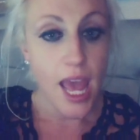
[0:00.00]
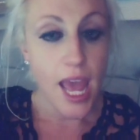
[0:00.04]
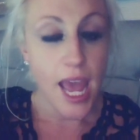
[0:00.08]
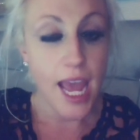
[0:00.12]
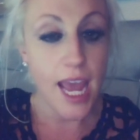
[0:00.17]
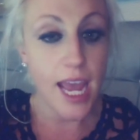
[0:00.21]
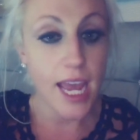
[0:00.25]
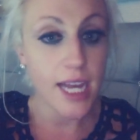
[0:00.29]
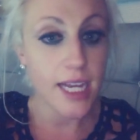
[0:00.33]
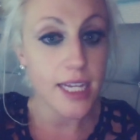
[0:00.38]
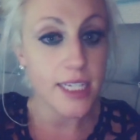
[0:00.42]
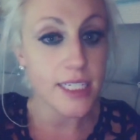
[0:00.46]

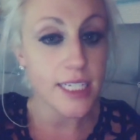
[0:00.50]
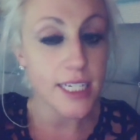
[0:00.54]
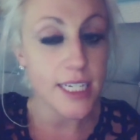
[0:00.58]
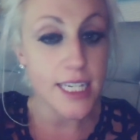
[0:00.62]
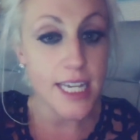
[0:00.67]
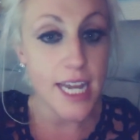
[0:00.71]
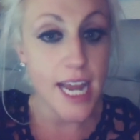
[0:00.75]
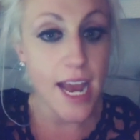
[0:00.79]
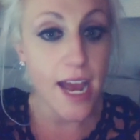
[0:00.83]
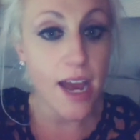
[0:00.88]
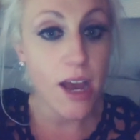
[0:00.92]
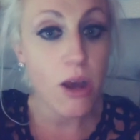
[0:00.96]
And
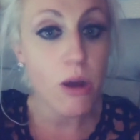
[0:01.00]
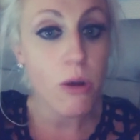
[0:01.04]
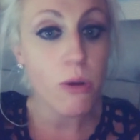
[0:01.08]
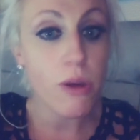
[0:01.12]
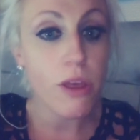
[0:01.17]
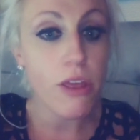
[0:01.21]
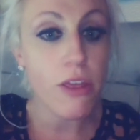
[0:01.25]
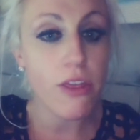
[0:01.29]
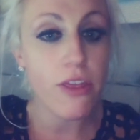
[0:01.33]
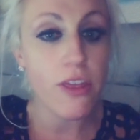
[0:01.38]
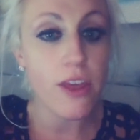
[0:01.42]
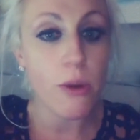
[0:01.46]
now
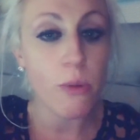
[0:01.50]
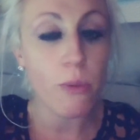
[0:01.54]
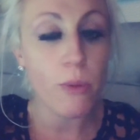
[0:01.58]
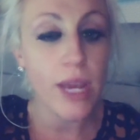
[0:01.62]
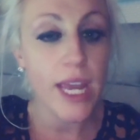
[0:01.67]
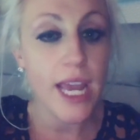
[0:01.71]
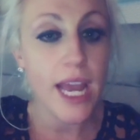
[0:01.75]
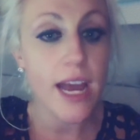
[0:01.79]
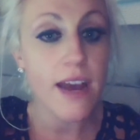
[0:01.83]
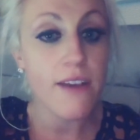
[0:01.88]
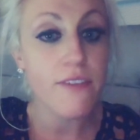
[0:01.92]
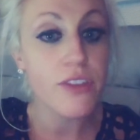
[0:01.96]
that
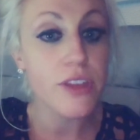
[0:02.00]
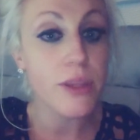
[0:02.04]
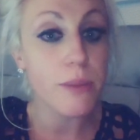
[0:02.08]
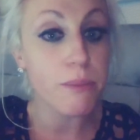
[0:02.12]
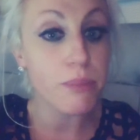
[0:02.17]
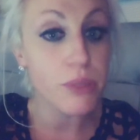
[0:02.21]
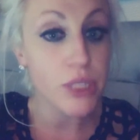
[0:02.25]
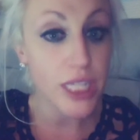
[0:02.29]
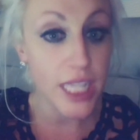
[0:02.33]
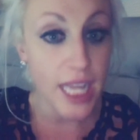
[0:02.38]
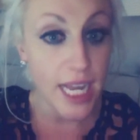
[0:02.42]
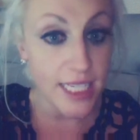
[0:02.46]
we have the
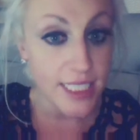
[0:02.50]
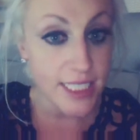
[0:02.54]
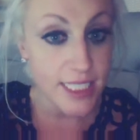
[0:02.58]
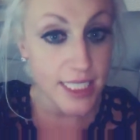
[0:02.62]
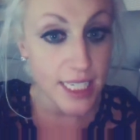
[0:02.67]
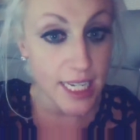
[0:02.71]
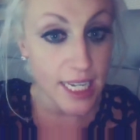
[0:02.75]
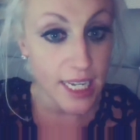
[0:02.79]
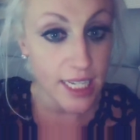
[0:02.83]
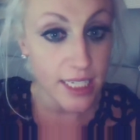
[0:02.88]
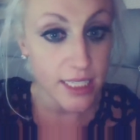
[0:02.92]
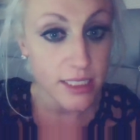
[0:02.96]

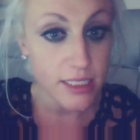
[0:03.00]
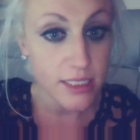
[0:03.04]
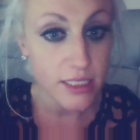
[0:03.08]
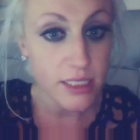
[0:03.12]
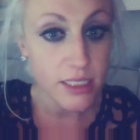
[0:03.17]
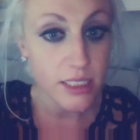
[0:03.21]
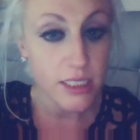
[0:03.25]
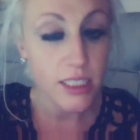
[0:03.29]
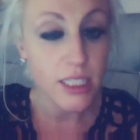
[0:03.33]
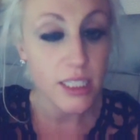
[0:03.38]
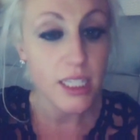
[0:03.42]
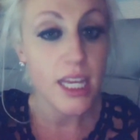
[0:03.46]
blessing
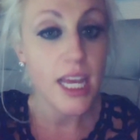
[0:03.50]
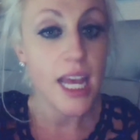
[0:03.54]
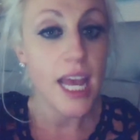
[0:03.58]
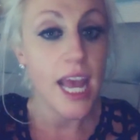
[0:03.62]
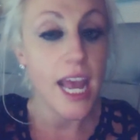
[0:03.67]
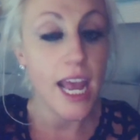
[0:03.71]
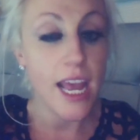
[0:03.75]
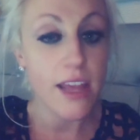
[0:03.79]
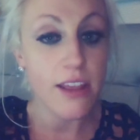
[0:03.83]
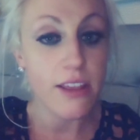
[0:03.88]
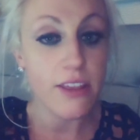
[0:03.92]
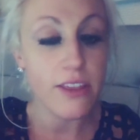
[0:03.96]

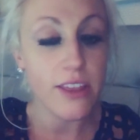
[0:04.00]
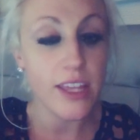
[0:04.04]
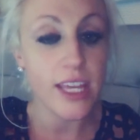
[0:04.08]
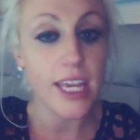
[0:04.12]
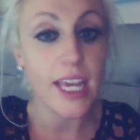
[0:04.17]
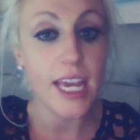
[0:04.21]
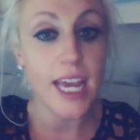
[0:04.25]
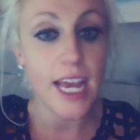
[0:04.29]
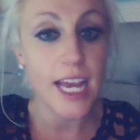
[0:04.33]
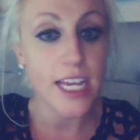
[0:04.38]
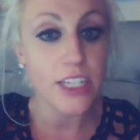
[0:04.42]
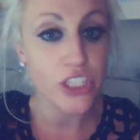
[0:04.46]
and
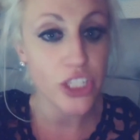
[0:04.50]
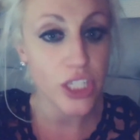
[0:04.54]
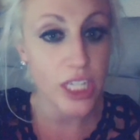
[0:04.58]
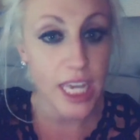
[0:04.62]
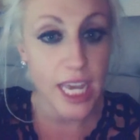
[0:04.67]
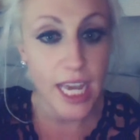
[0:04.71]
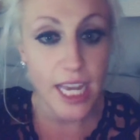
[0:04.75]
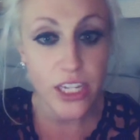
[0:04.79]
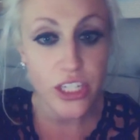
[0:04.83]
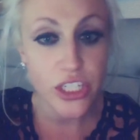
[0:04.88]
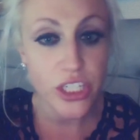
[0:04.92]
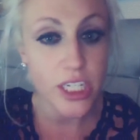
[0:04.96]
the
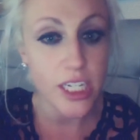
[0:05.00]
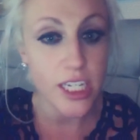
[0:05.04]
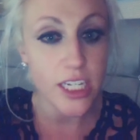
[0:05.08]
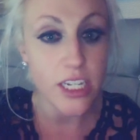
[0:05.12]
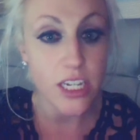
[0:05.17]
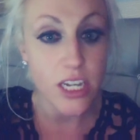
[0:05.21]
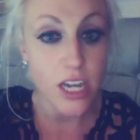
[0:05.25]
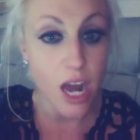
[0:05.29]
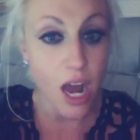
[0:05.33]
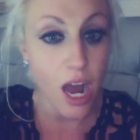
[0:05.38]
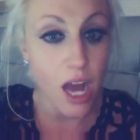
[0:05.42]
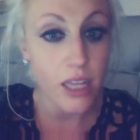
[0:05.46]
education
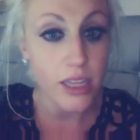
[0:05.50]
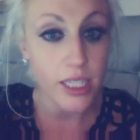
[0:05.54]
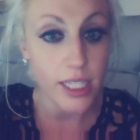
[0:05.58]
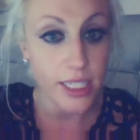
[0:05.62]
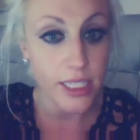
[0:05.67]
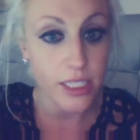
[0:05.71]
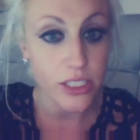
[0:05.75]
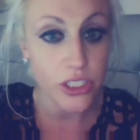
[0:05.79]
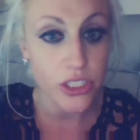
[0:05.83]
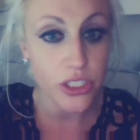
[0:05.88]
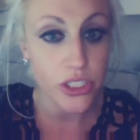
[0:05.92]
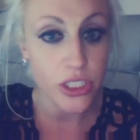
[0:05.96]
and
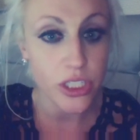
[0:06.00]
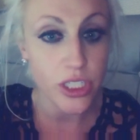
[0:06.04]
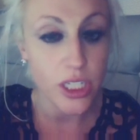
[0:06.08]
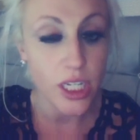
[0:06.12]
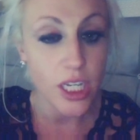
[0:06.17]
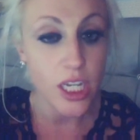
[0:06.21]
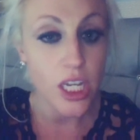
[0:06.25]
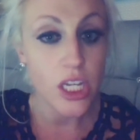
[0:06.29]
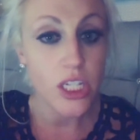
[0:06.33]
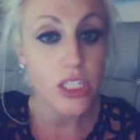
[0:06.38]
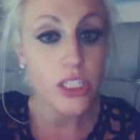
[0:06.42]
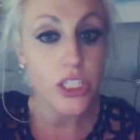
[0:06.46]
knowledge
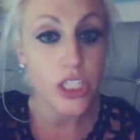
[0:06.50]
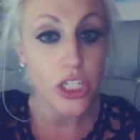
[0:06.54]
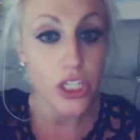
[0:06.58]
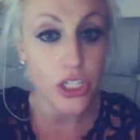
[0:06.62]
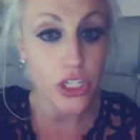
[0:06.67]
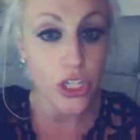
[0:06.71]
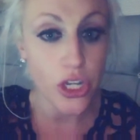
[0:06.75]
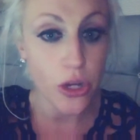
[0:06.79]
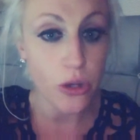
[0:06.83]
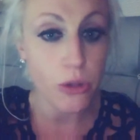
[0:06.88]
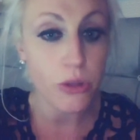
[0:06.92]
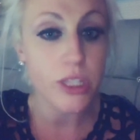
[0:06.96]
to
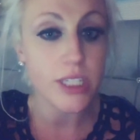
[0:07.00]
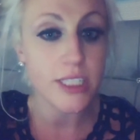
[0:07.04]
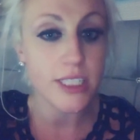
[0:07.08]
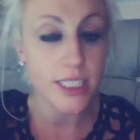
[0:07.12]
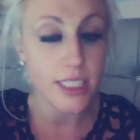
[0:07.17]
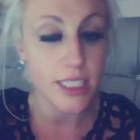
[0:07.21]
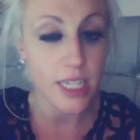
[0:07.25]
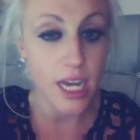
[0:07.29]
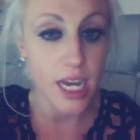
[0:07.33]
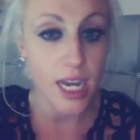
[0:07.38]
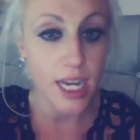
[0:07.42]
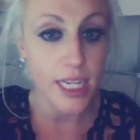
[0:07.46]
know the
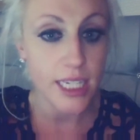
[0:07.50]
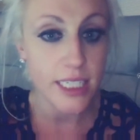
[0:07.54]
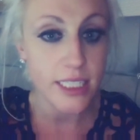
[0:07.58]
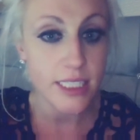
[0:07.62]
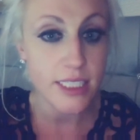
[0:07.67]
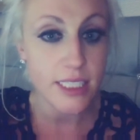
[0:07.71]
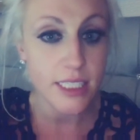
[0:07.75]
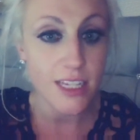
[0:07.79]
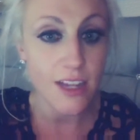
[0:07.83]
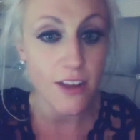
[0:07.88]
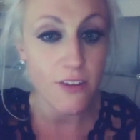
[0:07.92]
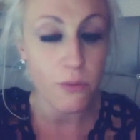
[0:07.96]

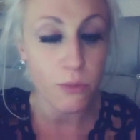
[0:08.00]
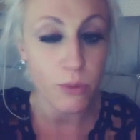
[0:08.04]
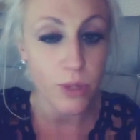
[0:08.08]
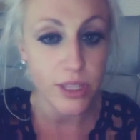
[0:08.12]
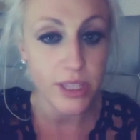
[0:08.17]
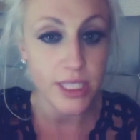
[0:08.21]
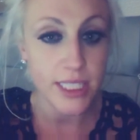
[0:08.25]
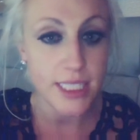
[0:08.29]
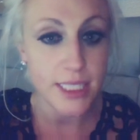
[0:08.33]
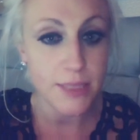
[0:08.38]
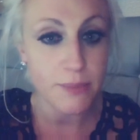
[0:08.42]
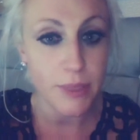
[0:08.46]
signs of what
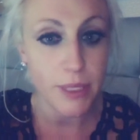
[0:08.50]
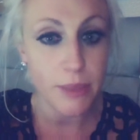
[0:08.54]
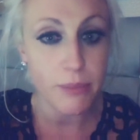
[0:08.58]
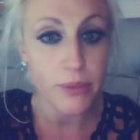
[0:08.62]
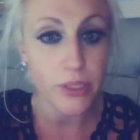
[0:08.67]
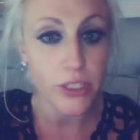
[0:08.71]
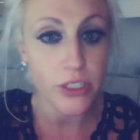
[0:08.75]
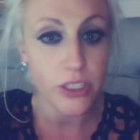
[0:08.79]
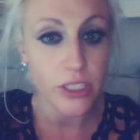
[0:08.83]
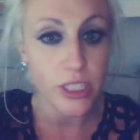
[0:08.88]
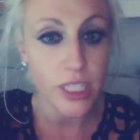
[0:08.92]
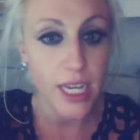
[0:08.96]
these
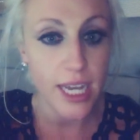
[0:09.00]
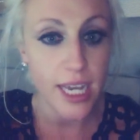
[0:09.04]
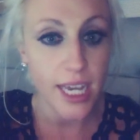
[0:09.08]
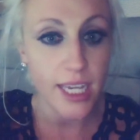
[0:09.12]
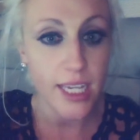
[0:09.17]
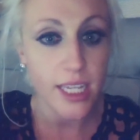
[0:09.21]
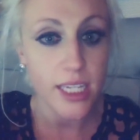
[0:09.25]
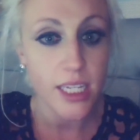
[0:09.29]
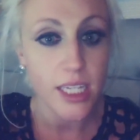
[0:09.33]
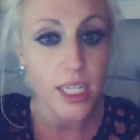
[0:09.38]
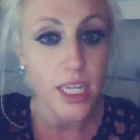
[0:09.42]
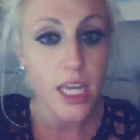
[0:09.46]
people are
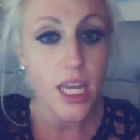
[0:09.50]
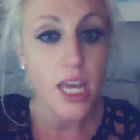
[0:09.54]
like,